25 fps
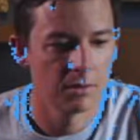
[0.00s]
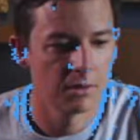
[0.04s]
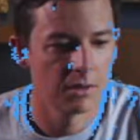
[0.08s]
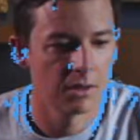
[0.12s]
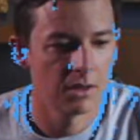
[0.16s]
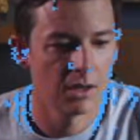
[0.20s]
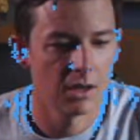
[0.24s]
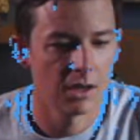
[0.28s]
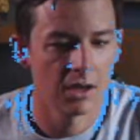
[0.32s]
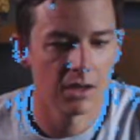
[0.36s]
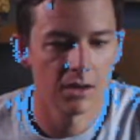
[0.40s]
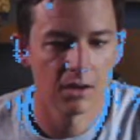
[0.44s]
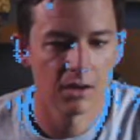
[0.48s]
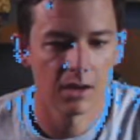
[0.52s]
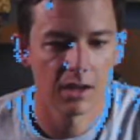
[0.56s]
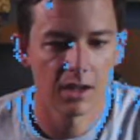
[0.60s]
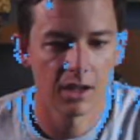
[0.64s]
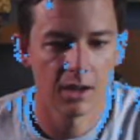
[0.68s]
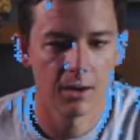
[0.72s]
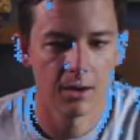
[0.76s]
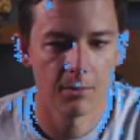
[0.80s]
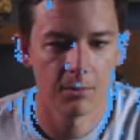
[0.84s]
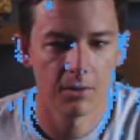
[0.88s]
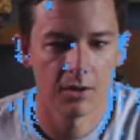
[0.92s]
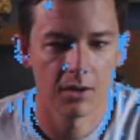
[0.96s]
the other
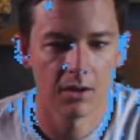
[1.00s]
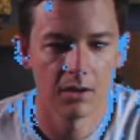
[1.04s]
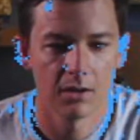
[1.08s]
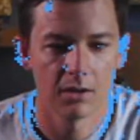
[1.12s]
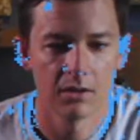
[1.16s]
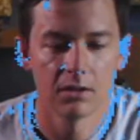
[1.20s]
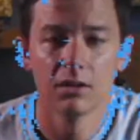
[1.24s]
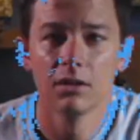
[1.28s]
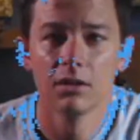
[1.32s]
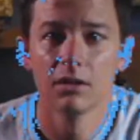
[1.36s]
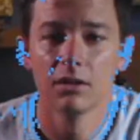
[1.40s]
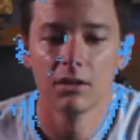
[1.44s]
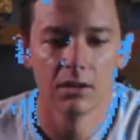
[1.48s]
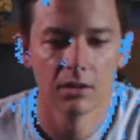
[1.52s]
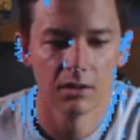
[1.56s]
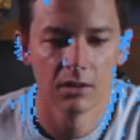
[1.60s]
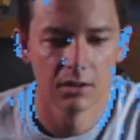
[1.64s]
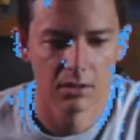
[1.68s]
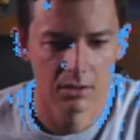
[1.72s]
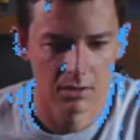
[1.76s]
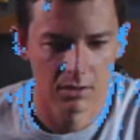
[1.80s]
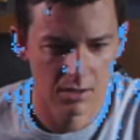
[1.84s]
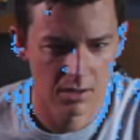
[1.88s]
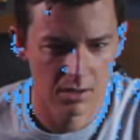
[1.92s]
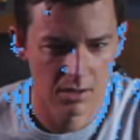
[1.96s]
camera.
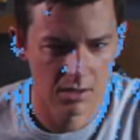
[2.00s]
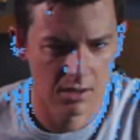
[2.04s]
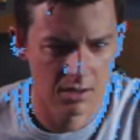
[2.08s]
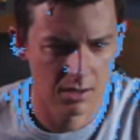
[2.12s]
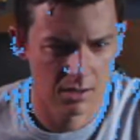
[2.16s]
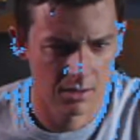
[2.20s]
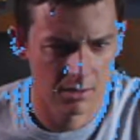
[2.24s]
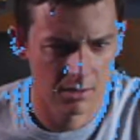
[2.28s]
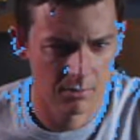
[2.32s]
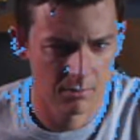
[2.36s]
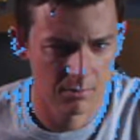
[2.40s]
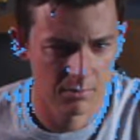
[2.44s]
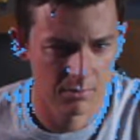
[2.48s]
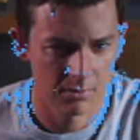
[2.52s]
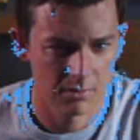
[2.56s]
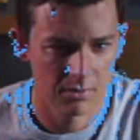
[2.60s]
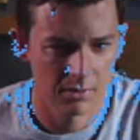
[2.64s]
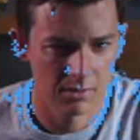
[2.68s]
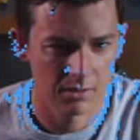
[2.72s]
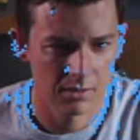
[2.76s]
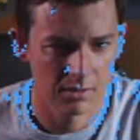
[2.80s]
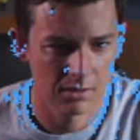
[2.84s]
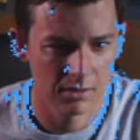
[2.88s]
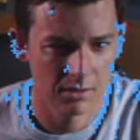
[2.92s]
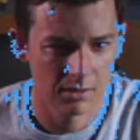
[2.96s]

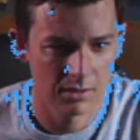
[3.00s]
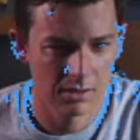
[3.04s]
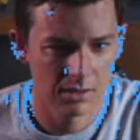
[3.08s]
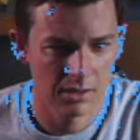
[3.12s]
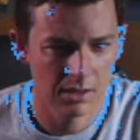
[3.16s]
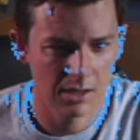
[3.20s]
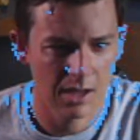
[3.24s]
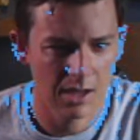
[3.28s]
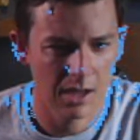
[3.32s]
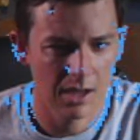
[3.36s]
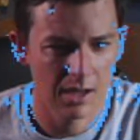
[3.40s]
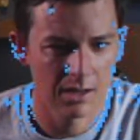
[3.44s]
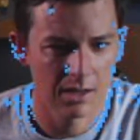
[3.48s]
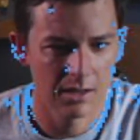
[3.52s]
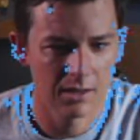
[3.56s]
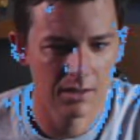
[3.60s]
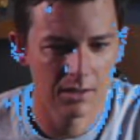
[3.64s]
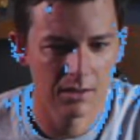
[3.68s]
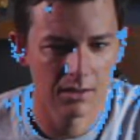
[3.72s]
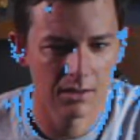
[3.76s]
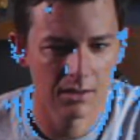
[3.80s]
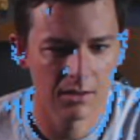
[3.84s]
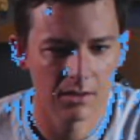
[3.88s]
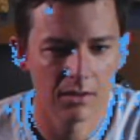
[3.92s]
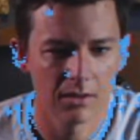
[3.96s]
Yeah,
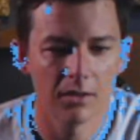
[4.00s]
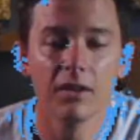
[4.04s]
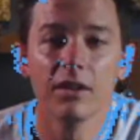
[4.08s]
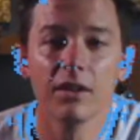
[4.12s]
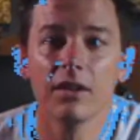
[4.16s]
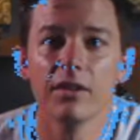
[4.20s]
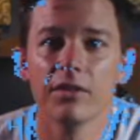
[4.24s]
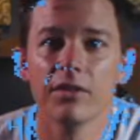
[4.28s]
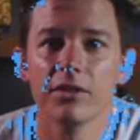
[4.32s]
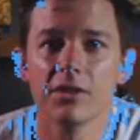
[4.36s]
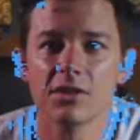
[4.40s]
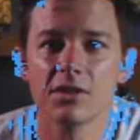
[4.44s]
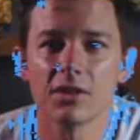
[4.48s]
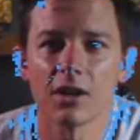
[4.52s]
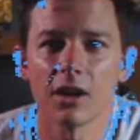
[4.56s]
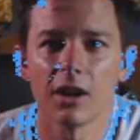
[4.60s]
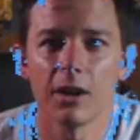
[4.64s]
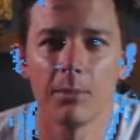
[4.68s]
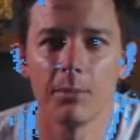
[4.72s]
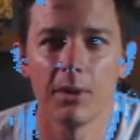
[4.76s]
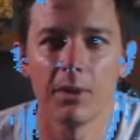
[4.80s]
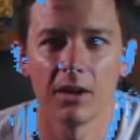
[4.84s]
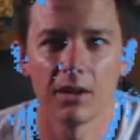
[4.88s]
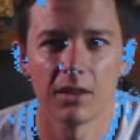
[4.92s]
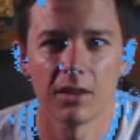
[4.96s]
sorry
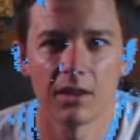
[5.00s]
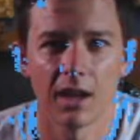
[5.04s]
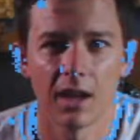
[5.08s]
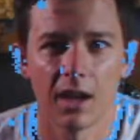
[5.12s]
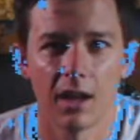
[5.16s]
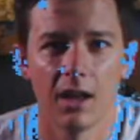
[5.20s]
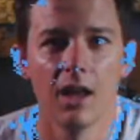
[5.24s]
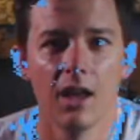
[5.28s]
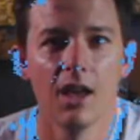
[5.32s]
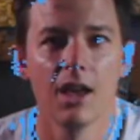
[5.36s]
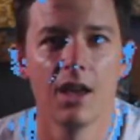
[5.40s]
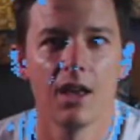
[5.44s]
about that.